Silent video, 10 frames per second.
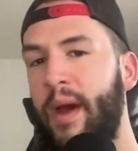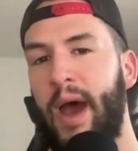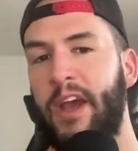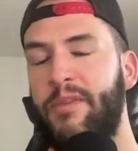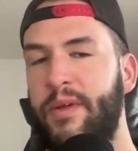
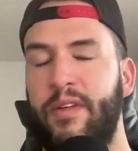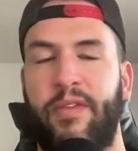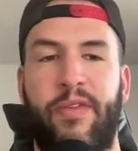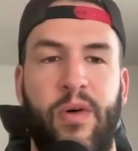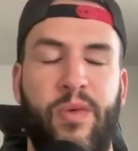I expect a
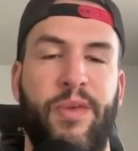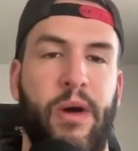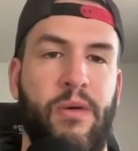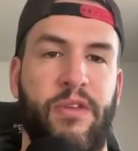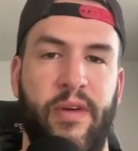full
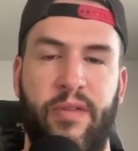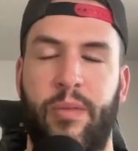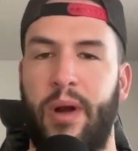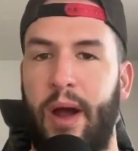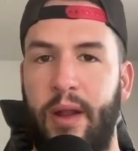dose of
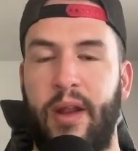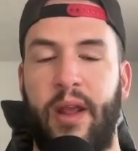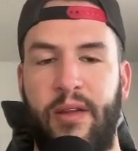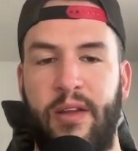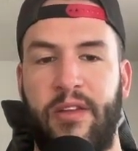LeBron and A
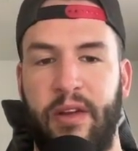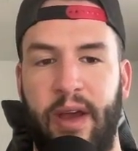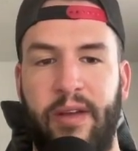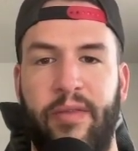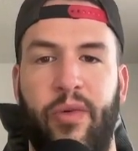D
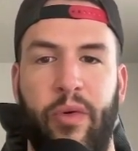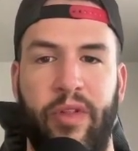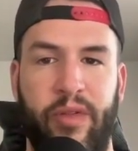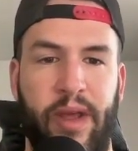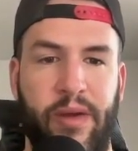tonight for
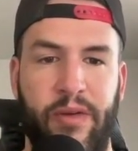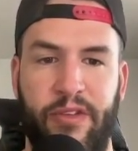the Lakers.